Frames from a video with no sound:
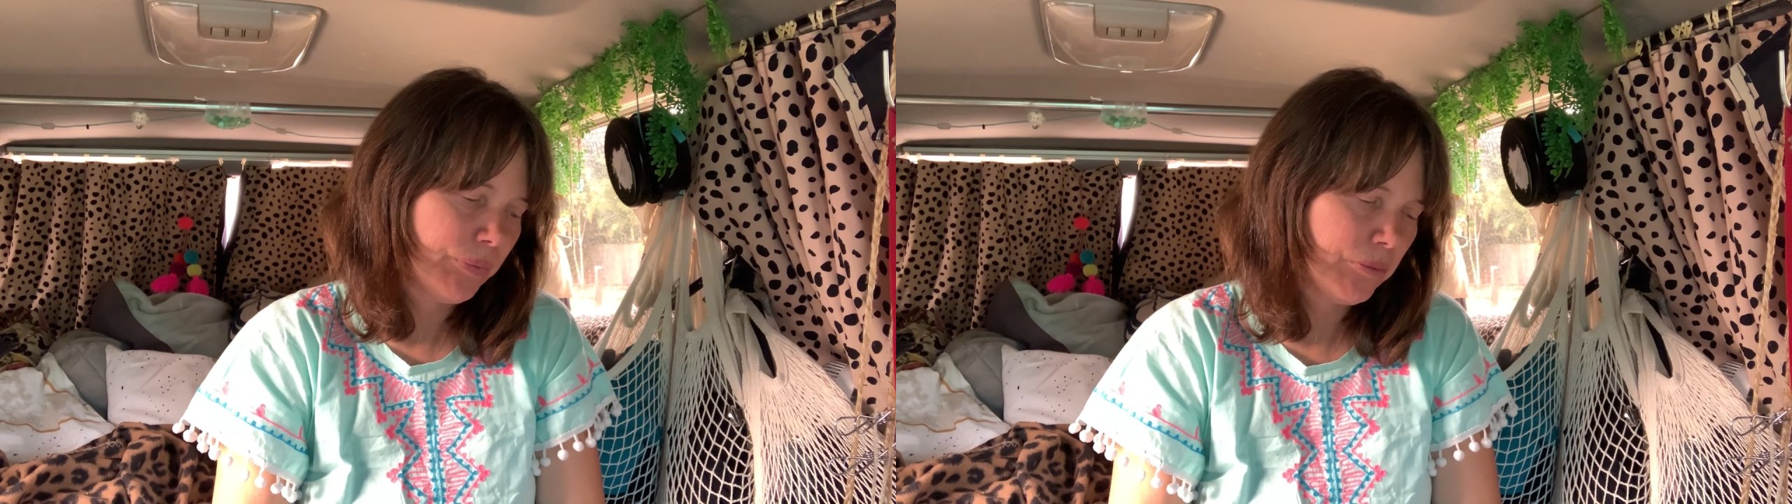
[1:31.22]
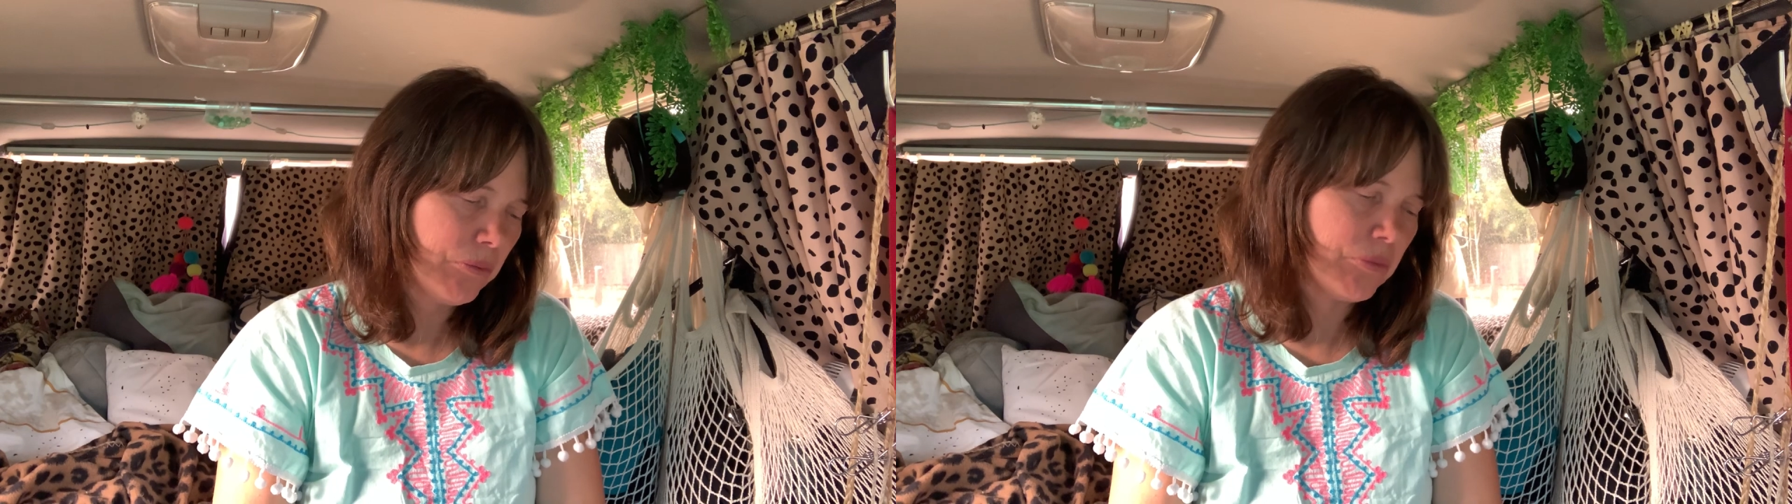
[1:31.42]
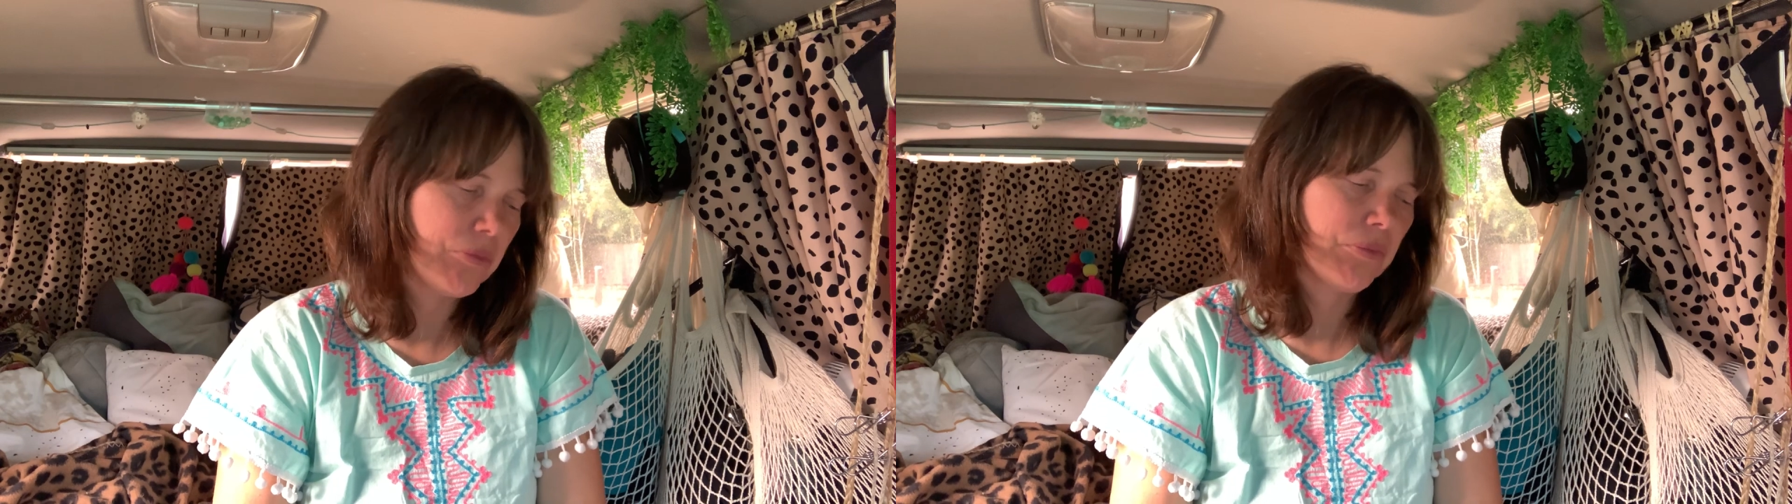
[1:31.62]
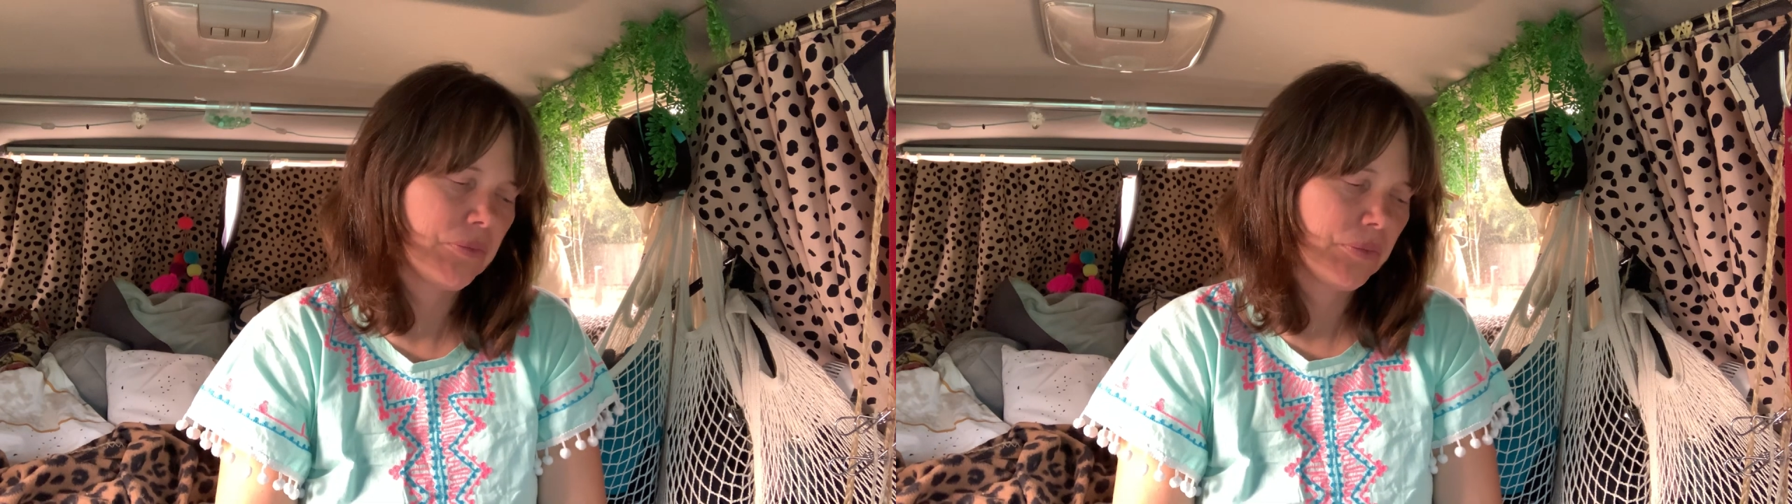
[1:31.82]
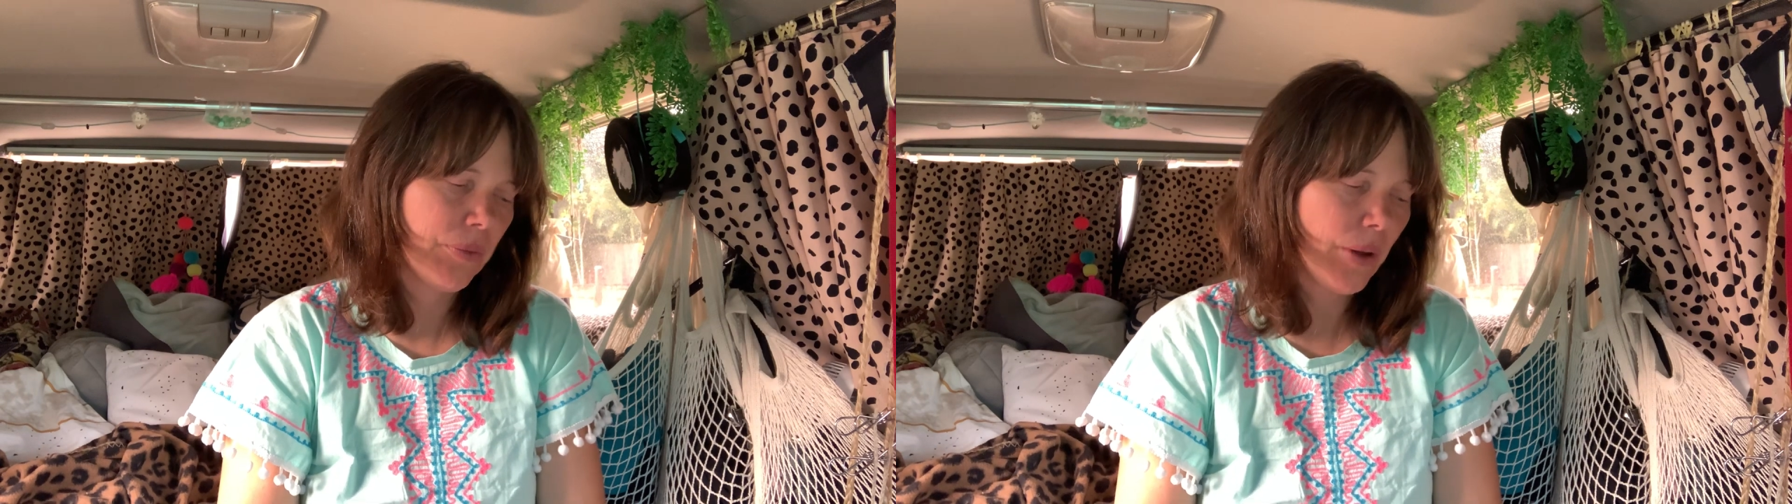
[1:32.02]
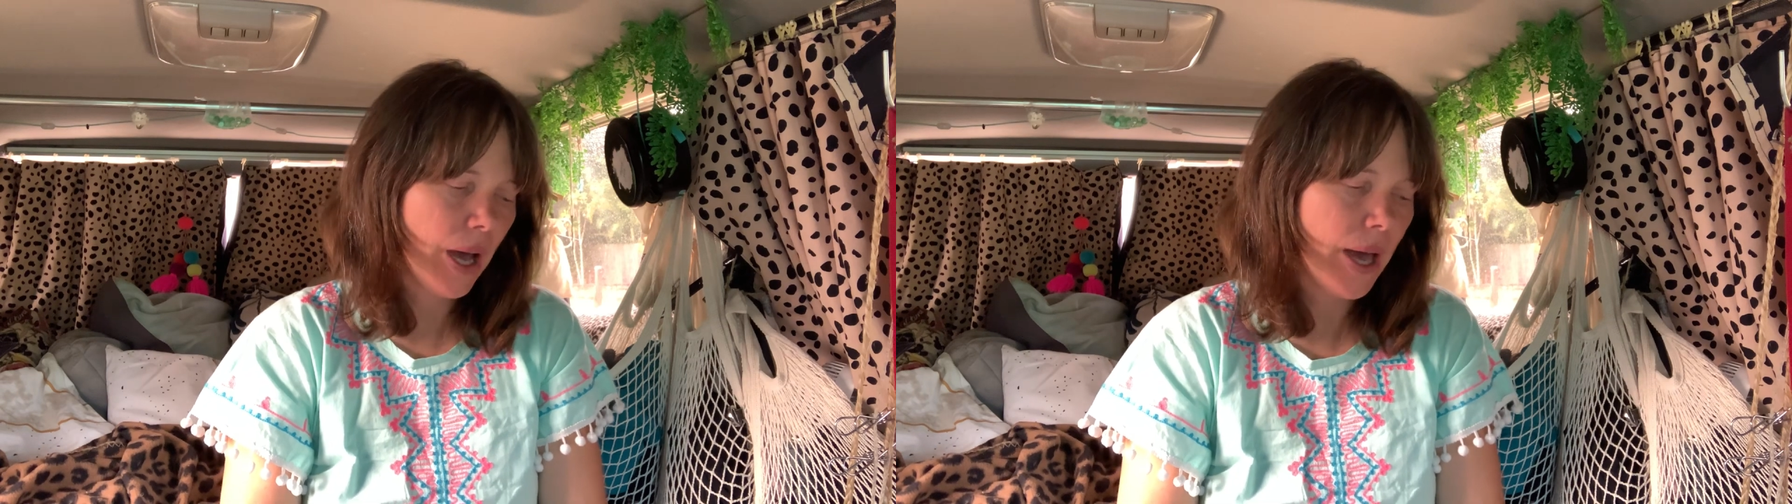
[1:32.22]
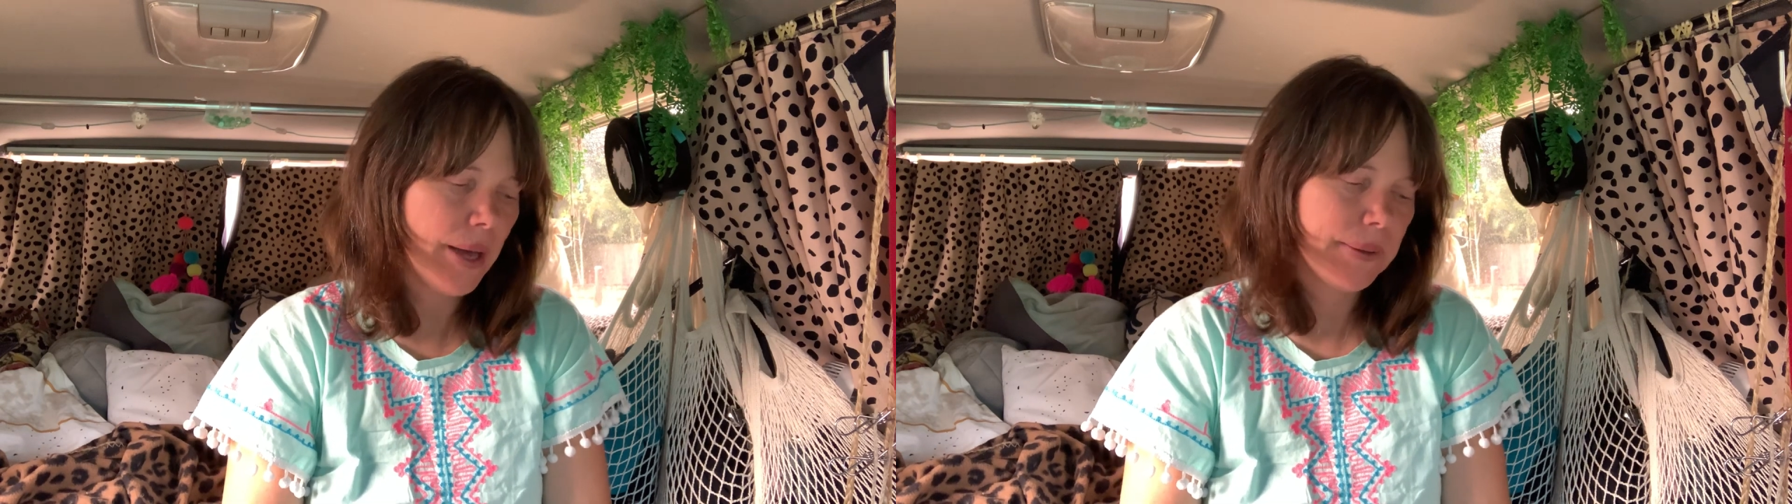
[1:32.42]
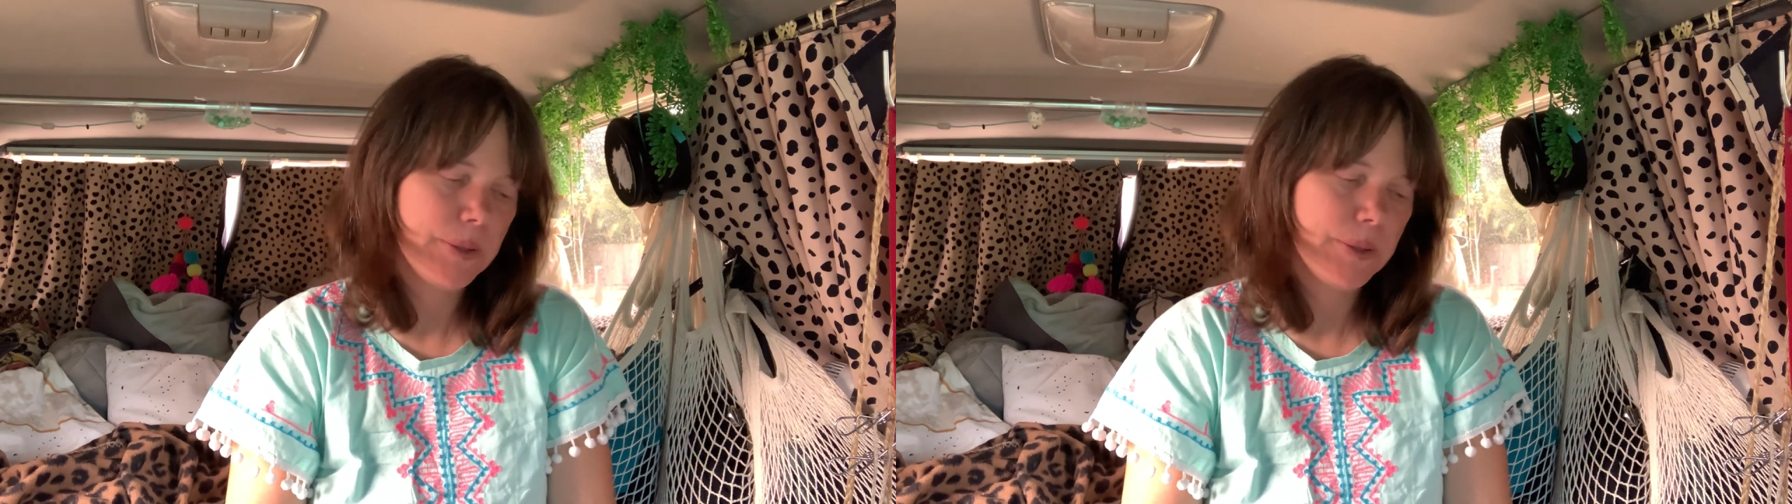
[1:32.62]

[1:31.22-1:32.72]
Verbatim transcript: Hmm, okay,